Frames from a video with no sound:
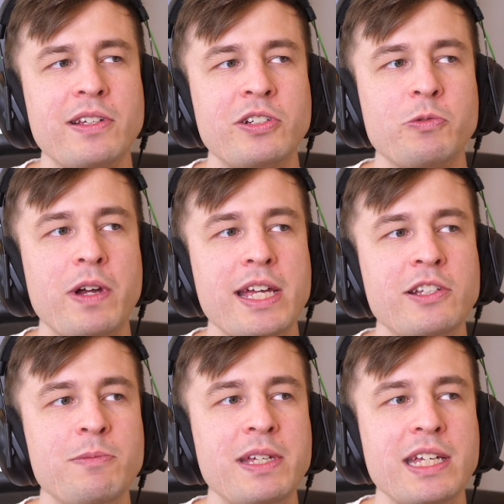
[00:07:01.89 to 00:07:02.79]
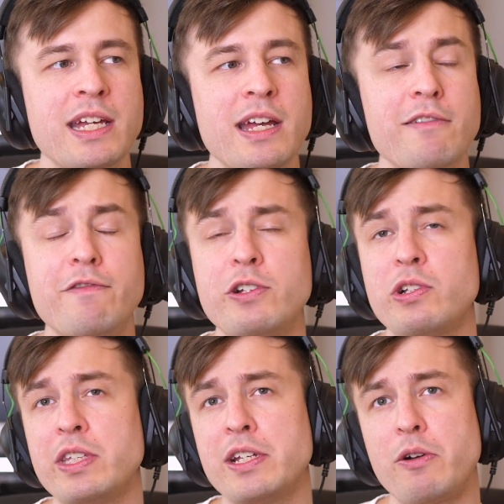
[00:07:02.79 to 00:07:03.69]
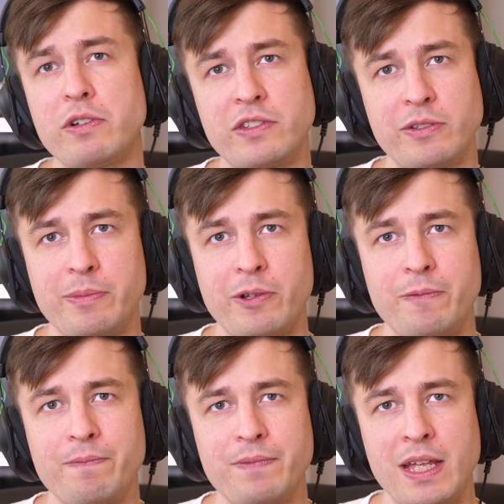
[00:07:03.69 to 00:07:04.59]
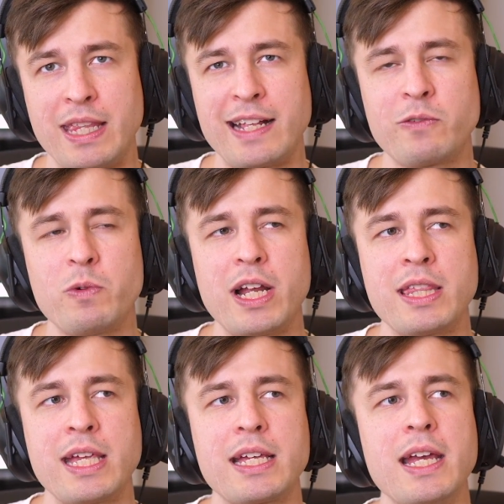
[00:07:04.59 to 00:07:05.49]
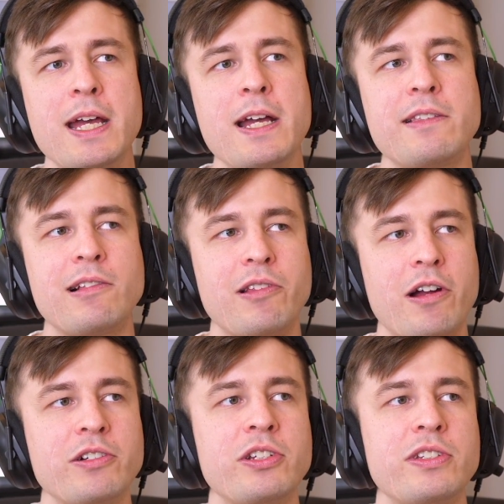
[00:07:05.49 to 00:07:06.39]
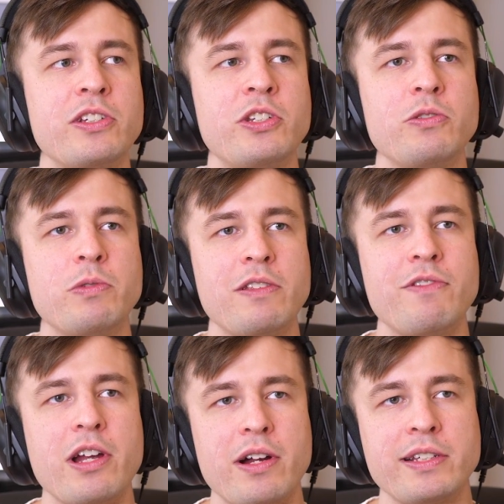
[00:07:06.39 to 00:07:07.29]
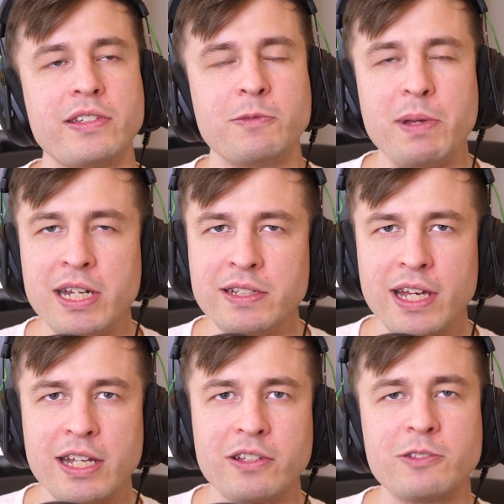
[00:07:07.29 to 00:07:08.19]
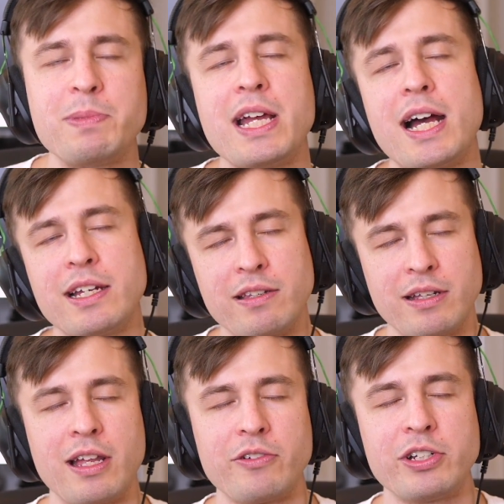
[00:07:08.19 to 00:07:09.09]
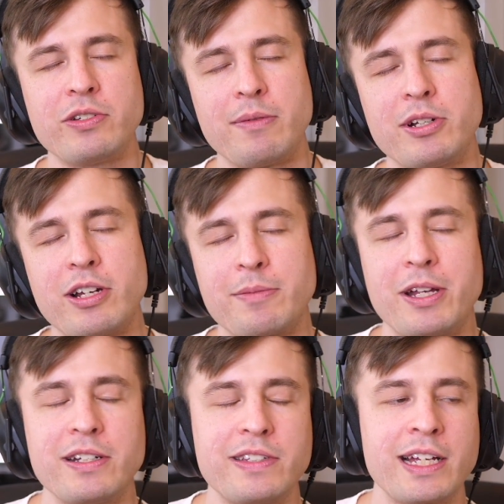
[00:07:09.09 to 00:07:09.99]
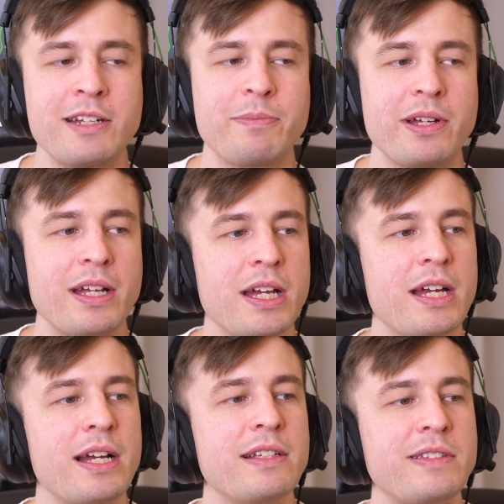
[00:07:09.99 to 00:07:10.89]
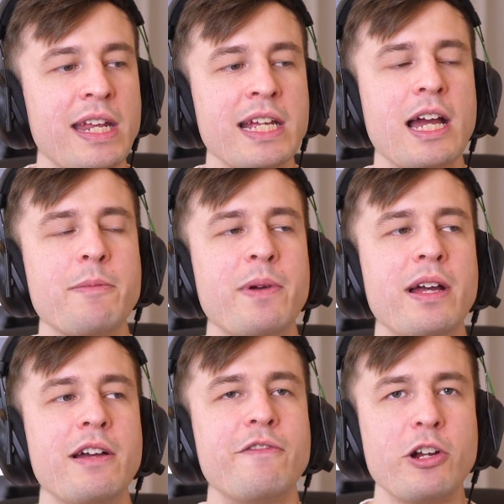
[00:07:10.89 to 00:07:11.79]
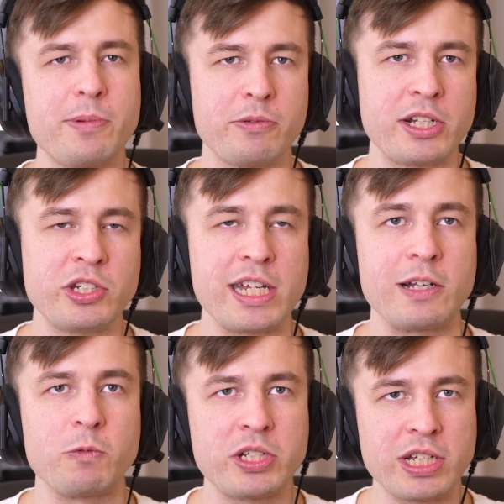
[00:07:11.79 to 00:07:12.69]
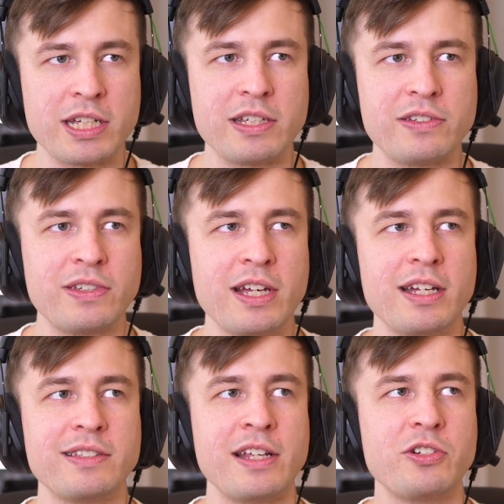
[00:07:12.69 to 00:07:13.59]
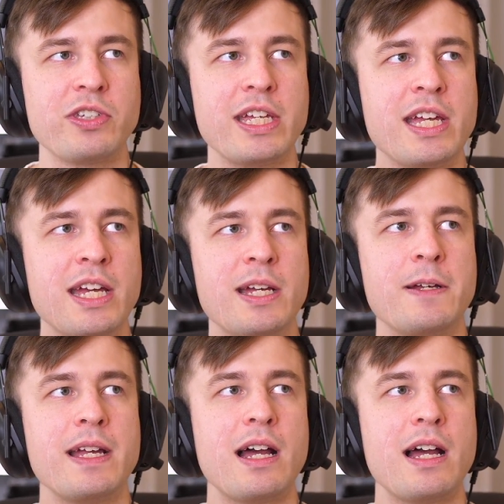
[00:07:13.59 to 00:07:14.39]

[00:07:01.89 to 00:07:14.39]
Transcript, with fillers: up in such a way to be visually noticeable. And that's what I think the largest issue with VRS has been in titles beyond another issue I'm going to talk about in a second, but setting up variable rate shading, which is essentially,